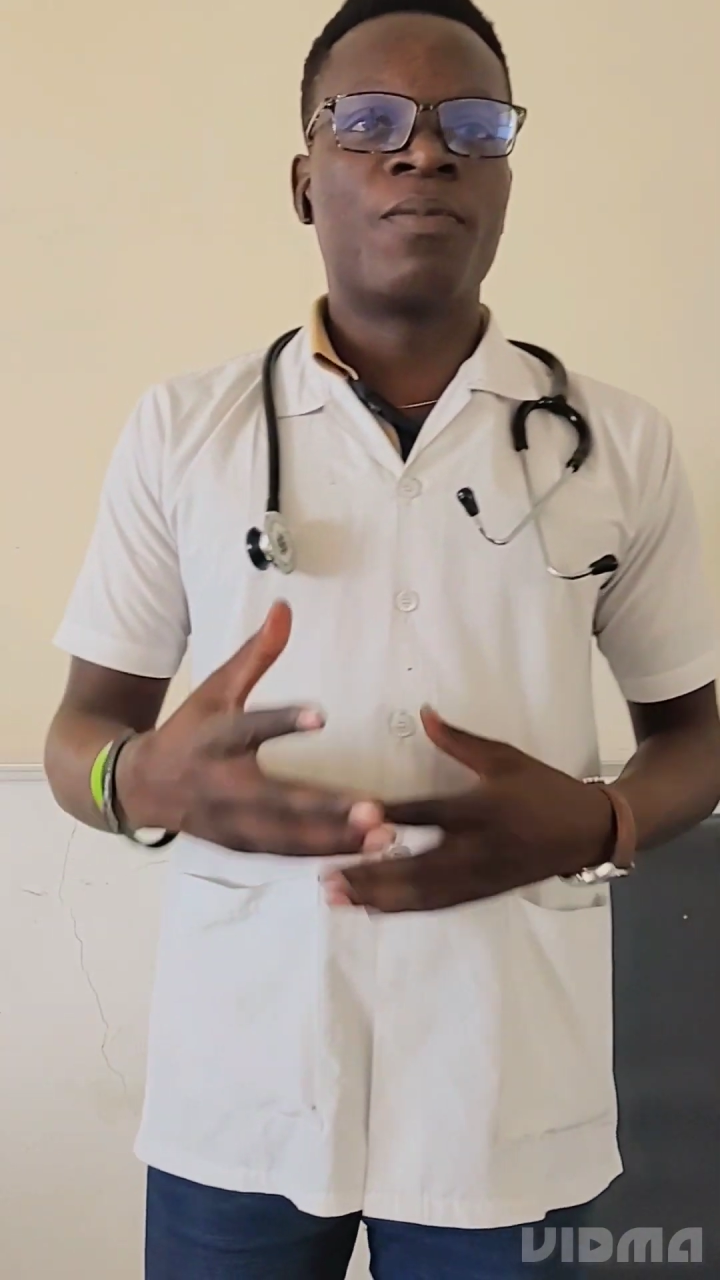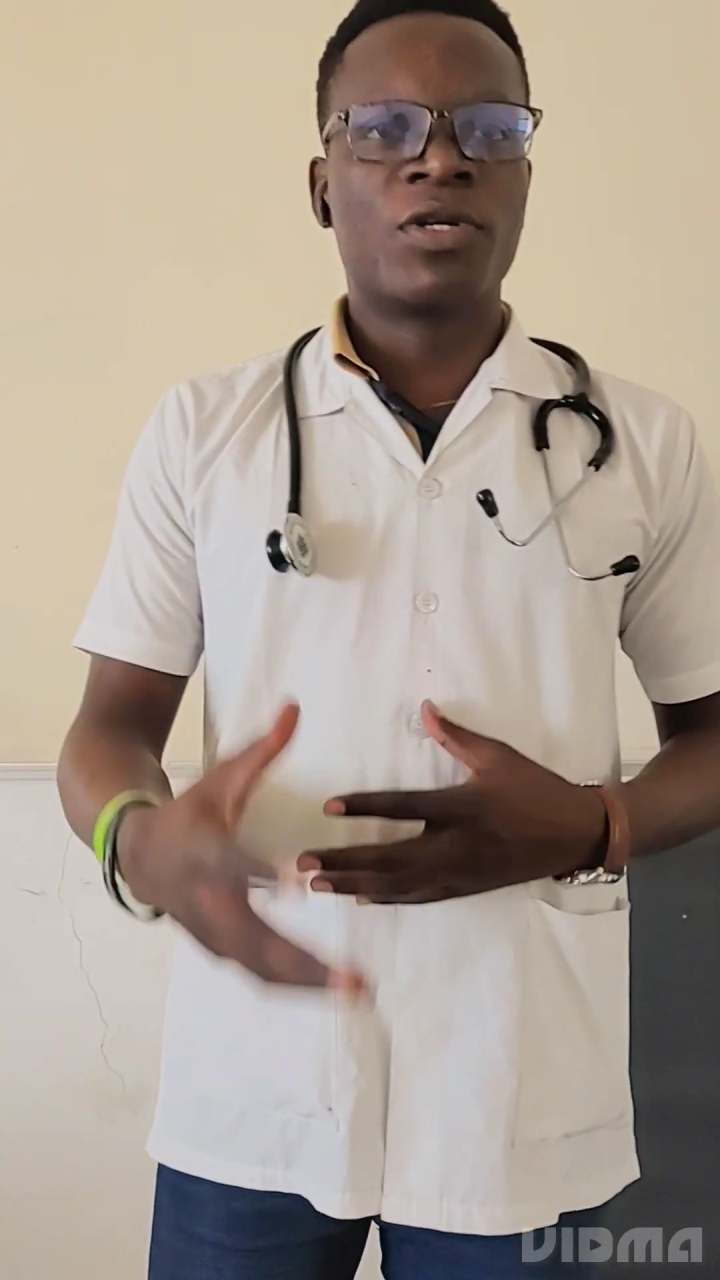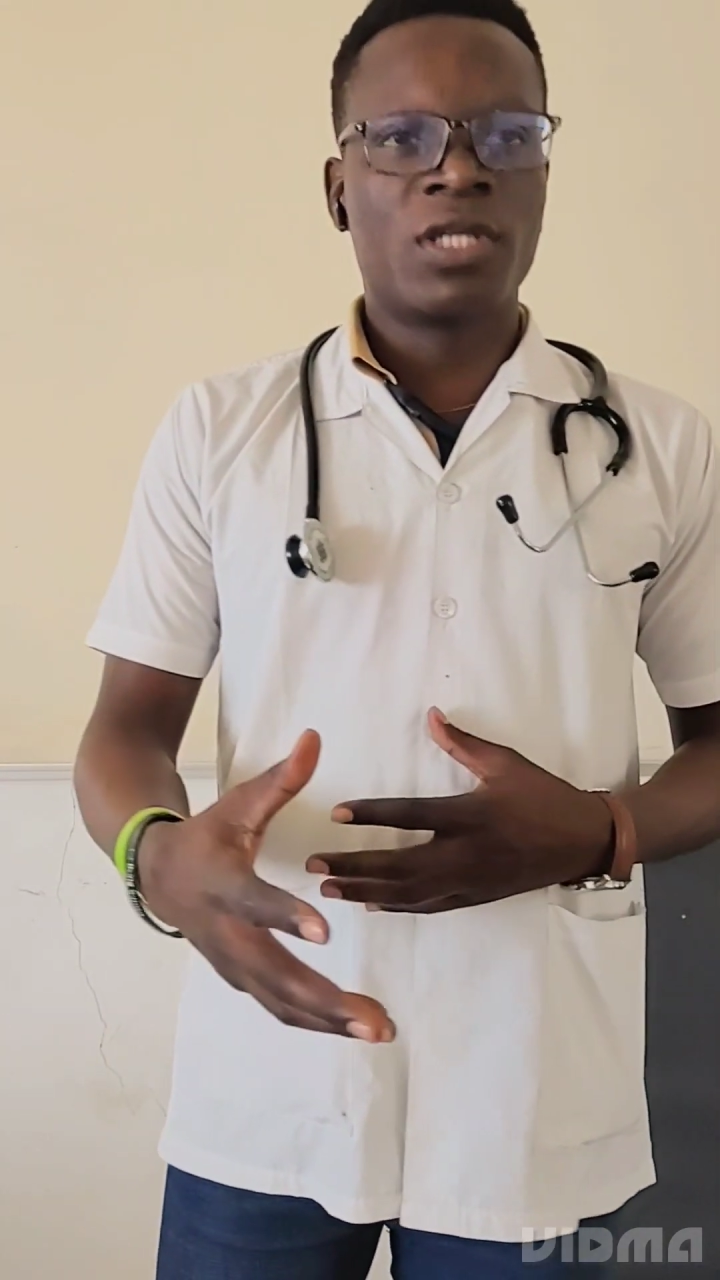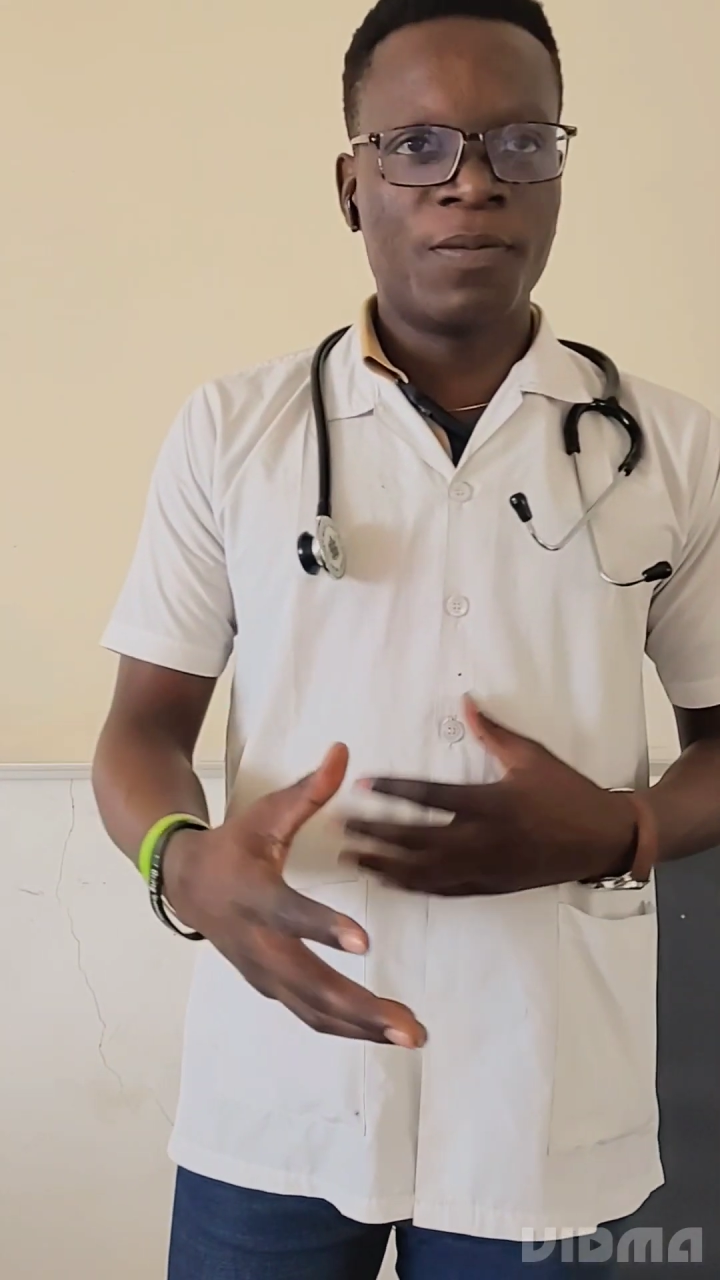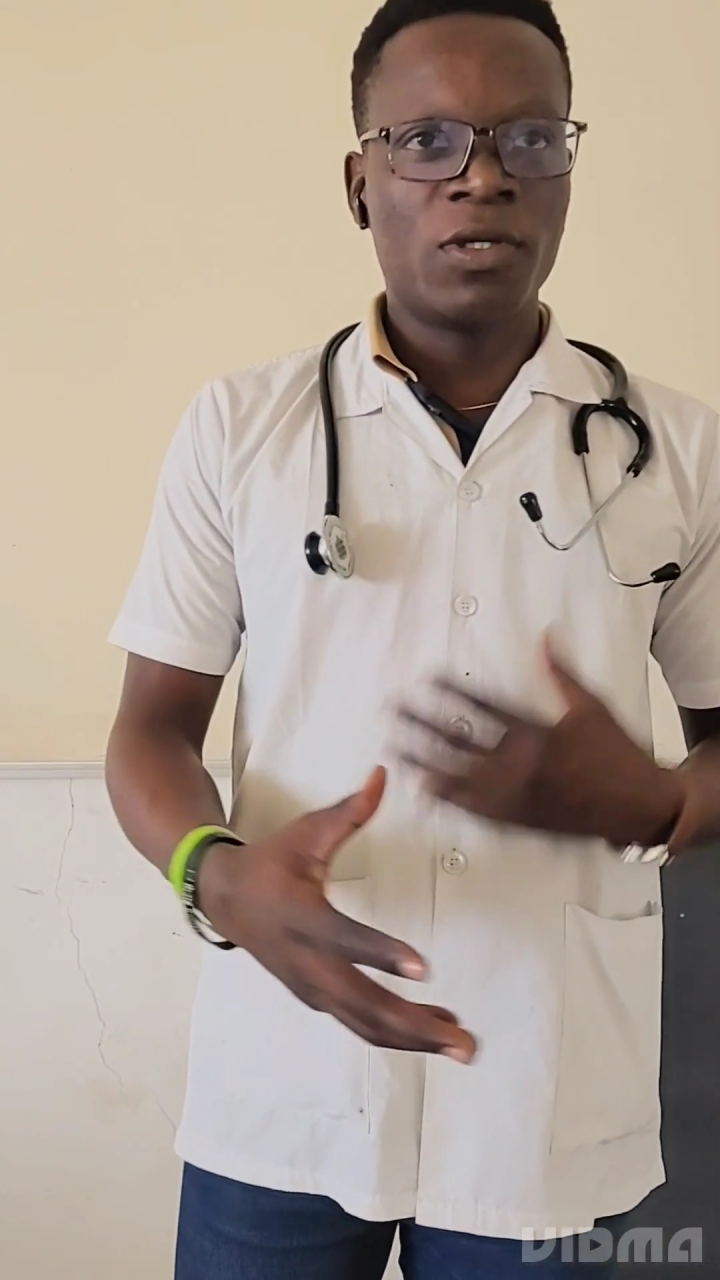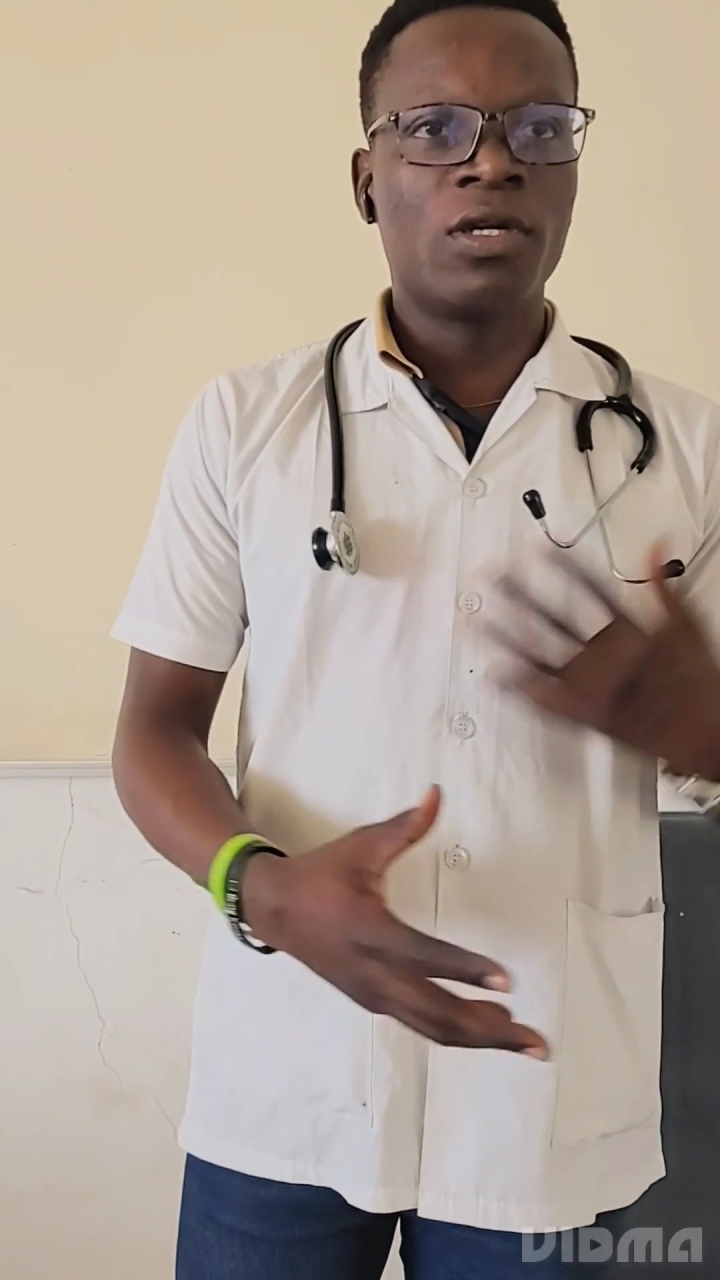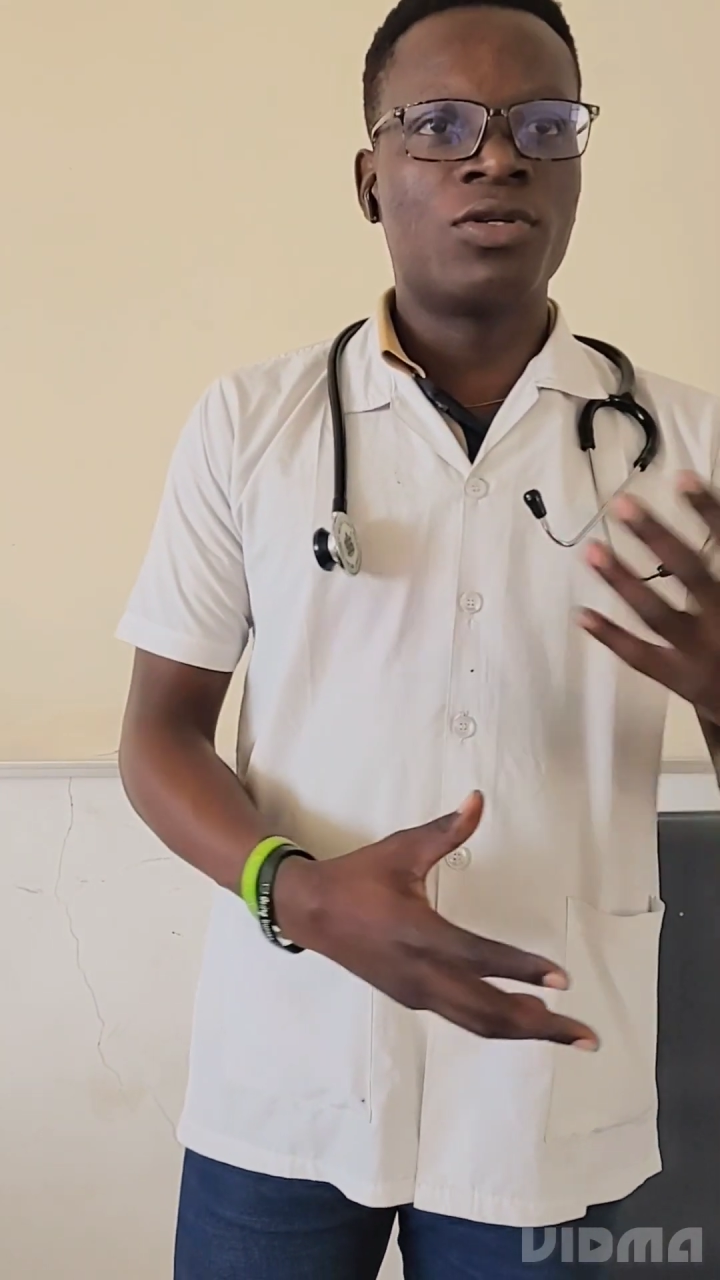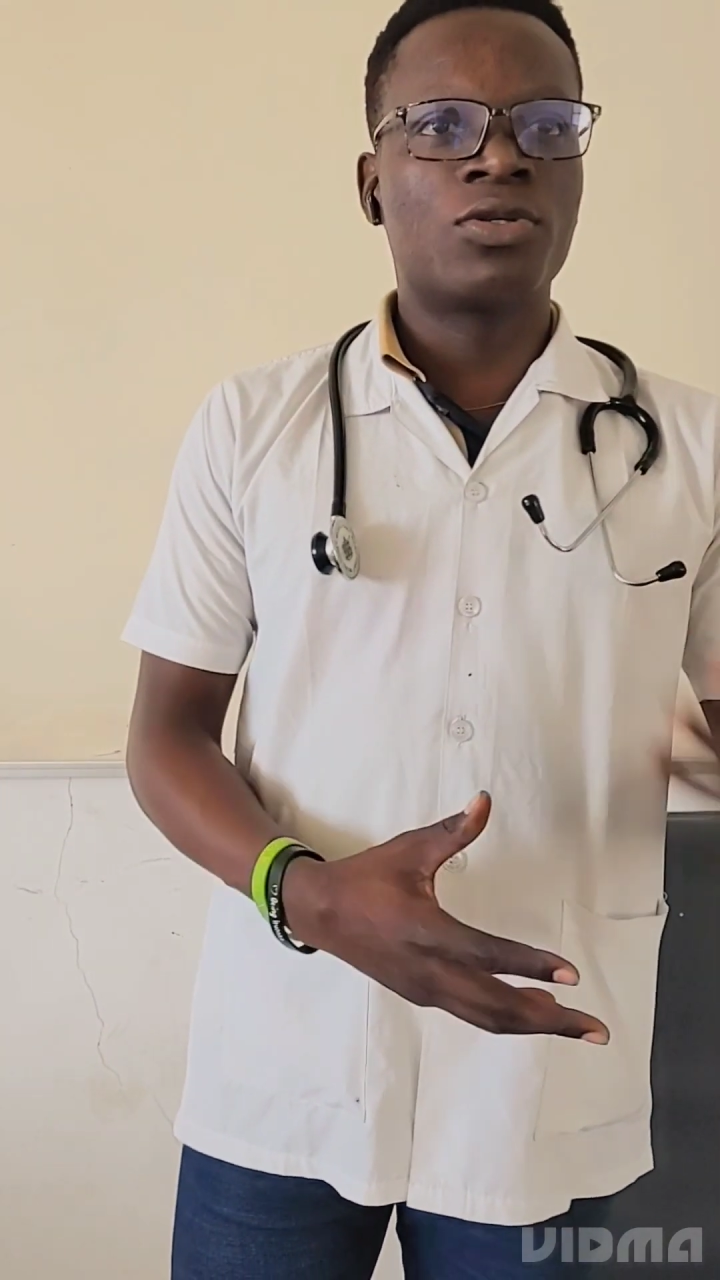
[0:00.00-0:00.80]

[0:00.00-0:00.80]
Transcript: and perception